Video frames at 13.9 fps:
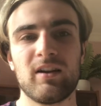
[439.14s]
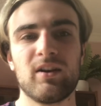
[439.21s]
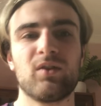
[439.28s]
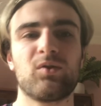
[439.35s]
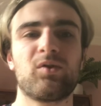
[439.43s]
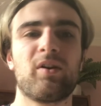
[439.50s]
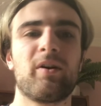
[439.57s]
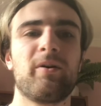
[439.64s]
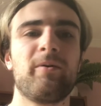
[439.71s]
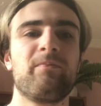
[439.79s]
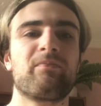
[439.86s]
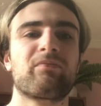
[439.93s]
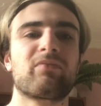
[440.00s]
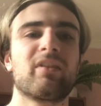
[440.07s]
So
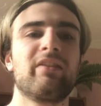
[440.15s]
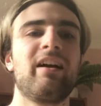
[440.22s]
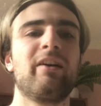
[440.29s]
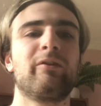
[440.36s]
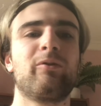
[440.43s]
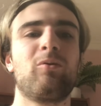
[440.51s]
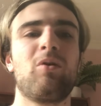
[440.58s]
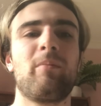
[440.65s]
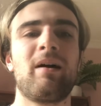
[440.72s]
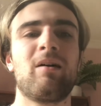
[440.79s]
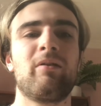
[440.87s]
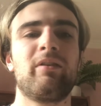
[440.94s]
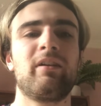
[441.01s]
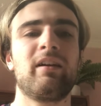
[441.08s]
that's all
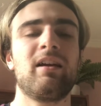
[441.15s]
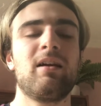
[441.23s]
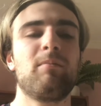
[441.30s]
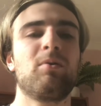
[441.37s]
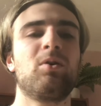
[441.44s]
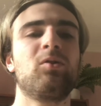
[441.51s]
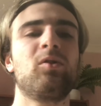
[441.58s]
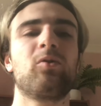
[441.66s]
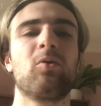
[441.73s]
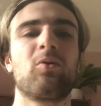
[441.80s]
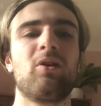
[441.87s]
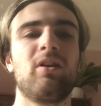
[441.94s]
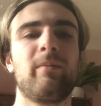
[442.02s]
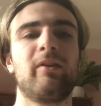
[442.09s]
about because there's not
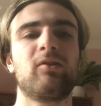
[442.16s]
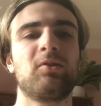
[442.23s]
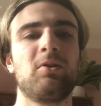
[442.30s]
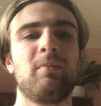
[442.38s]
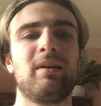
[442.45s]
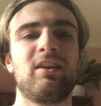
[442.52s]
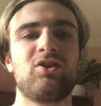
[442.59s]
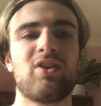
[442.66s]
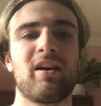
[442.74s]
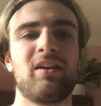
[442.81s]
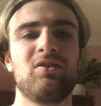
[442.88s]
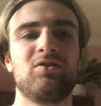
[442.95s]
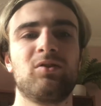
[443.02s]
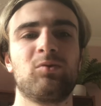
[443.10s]
going to be so many
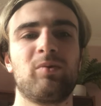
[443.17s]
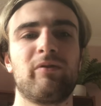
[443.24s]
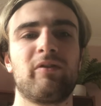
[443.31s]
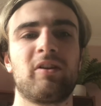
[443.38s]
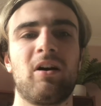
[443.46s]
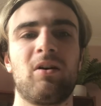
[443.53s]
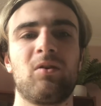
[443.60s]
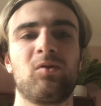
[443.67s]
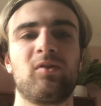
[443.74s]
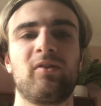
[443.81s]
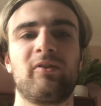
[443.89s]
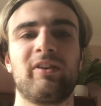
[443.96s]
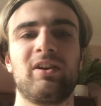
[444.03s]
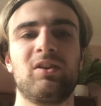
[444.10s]
changes with the cars this
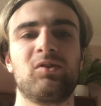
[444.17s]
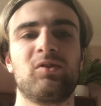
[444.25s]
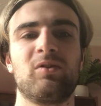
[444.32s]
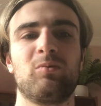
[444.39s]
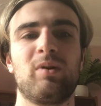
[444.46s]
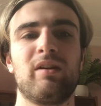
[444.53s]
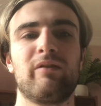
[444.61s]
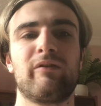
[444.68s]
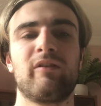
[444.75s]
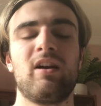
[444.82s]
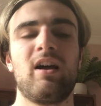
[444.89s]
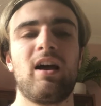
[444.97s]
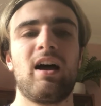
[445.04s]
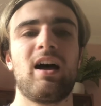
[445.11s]
season with
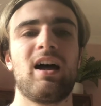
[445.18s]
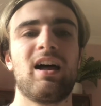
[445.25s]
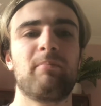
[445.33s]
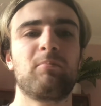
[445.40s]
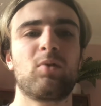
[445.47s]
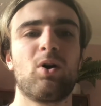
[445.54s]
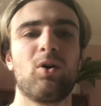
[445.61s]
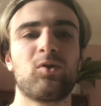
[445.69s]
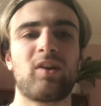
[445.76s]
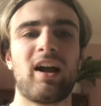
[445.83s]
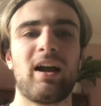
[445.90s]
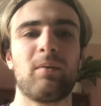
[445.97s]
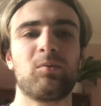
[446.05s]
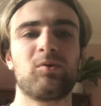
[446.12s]
cost
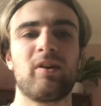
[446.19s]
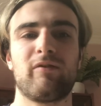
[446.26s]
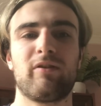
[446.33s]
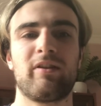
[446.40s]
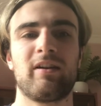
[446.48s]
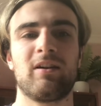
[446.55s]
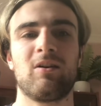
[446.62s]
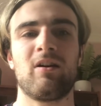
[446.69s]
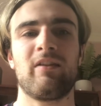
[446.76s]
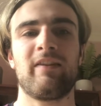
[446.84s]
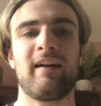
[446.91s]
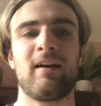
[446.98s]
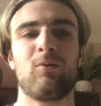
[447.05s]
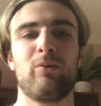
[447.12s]
caps and everything like
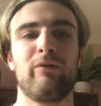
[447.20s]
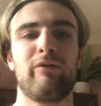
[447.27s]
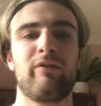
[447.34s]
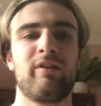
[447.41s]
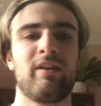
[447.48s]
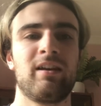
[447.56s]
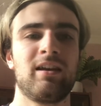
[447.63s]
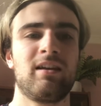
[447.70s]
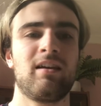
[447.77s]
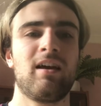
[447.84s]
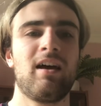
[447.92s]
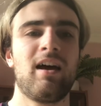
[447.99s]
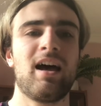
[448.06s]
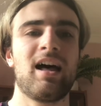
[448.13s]
that, with the
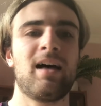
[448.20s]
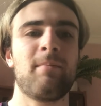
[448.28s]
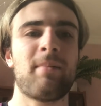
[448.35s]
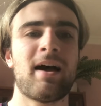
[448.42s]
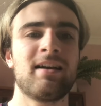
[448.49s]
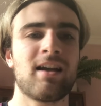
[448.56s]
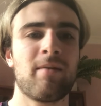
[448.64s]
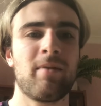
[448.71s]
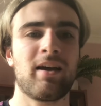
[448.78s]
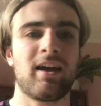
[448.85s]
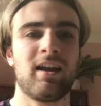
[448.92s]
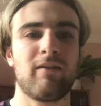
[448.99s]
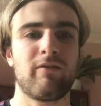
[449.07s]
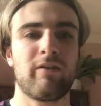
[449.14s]
pandemic
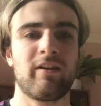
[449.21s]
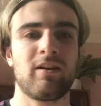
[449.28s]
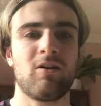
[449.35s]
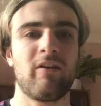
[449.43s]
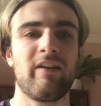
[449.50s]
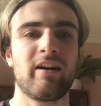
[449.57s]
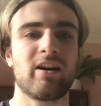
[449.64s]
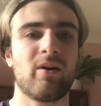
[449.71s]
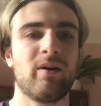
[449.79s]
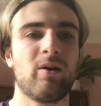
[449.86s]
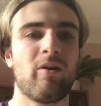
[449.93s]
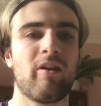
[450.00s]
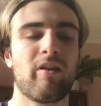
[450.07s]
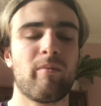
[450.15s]
and everything like that going
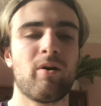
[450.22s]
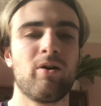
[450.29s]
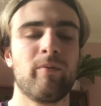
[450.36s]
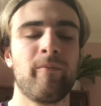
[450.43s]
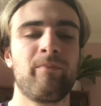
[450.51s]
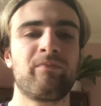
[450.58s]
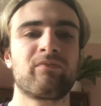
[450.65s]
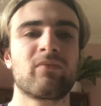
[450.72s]
on at the moment.